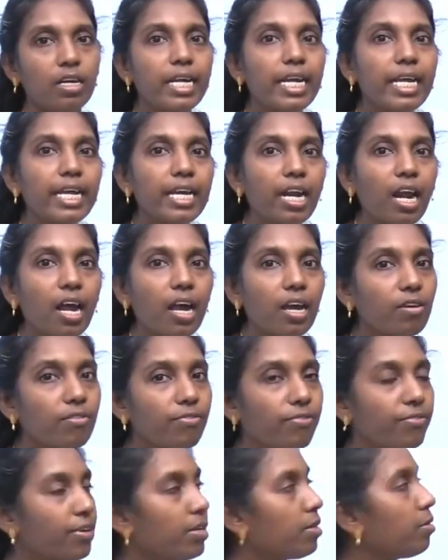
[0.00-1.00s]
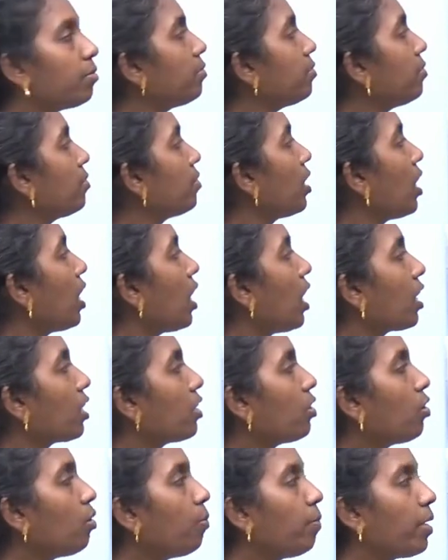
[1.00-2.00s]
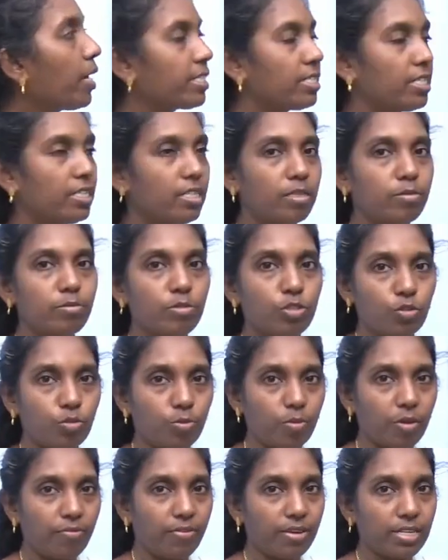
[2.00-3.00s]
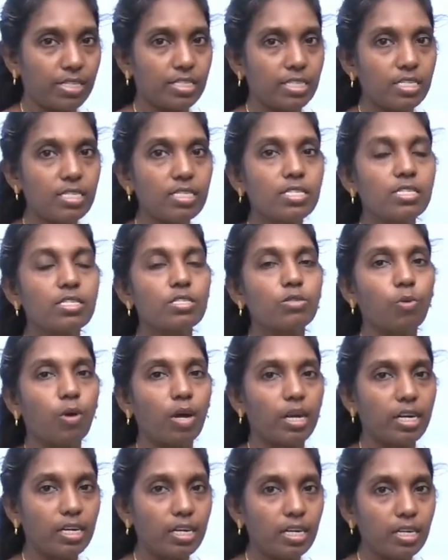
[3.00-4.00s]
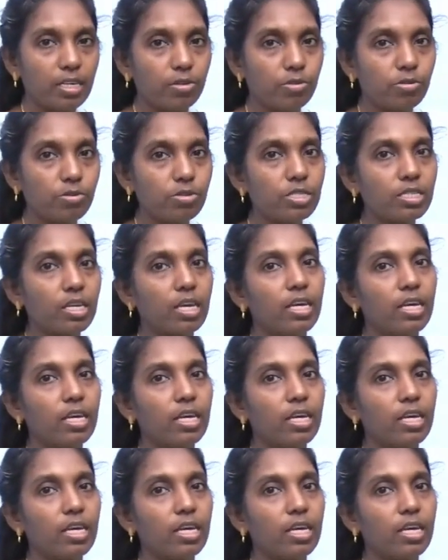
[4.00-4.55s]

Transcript: derived from Agrobacterium tumefaciens is widely used